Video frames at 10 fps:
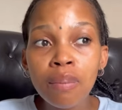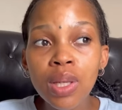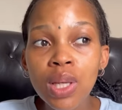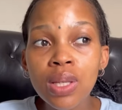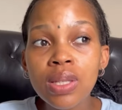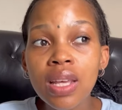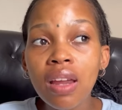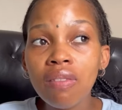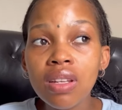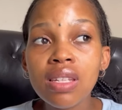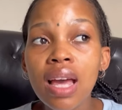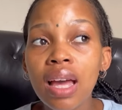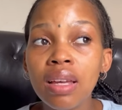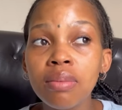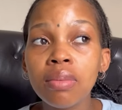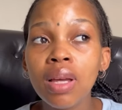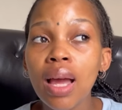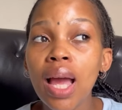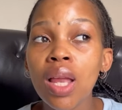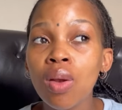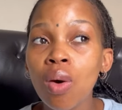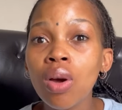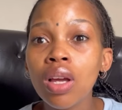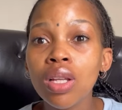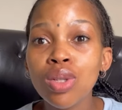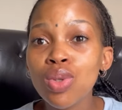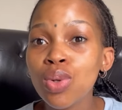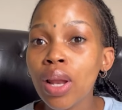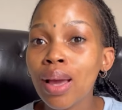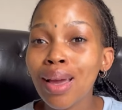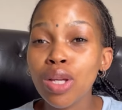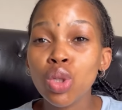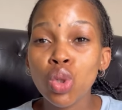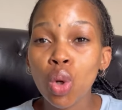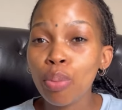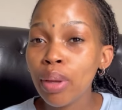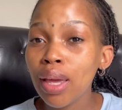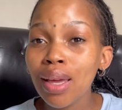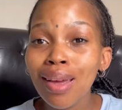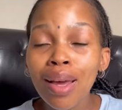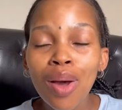because every time i log into like a shopping